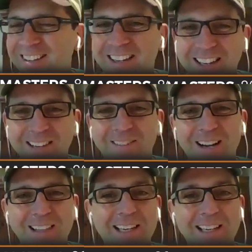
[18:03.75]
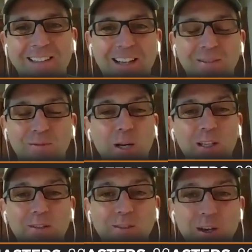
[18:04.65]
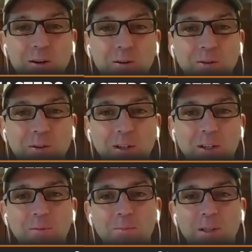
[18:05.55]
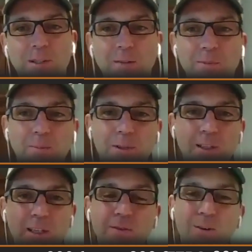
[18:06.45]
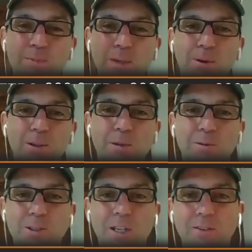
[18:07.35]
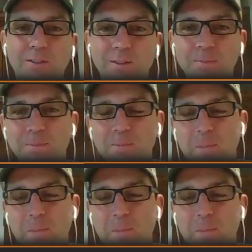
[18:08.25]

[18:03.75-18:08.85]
Anyway, they didn't touch Willie's Gold. But then remember the evil people that were chasing them?